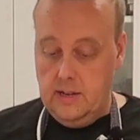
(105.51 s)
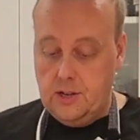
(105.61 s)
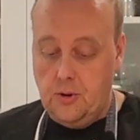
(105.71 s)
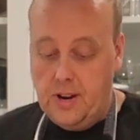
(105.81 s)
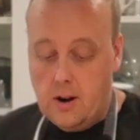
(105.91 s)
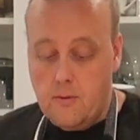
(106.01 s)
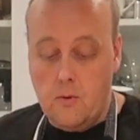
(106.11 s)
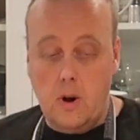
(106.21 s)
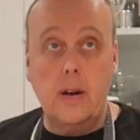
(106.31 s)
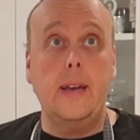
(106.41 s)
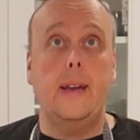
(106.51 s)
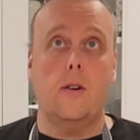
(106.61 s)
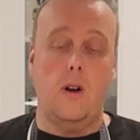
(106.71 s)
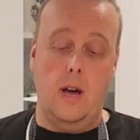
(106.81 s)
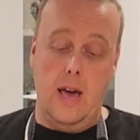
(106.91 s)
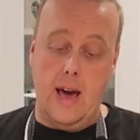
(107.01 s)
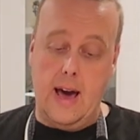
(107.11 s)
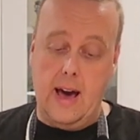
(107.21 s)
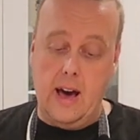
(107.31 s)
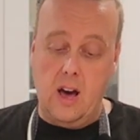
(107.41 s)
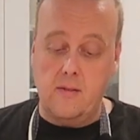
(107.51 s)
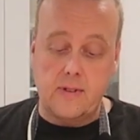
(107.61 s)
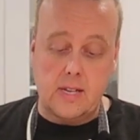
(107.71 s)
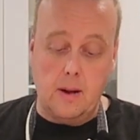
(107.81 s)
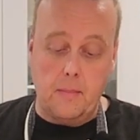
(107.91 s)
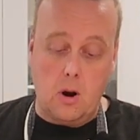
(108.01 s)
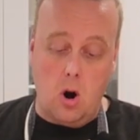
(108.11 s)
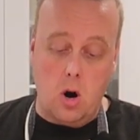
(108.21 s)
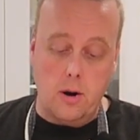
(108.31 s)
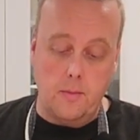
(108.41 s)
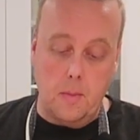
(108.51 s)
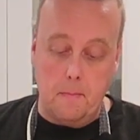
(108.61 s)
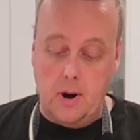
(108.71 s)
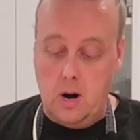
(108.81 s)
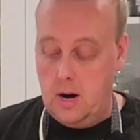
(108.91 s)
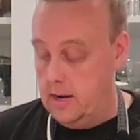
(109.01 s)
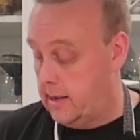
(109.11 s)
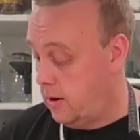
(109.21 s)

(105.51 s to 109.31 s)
so here I have some cardamom pods.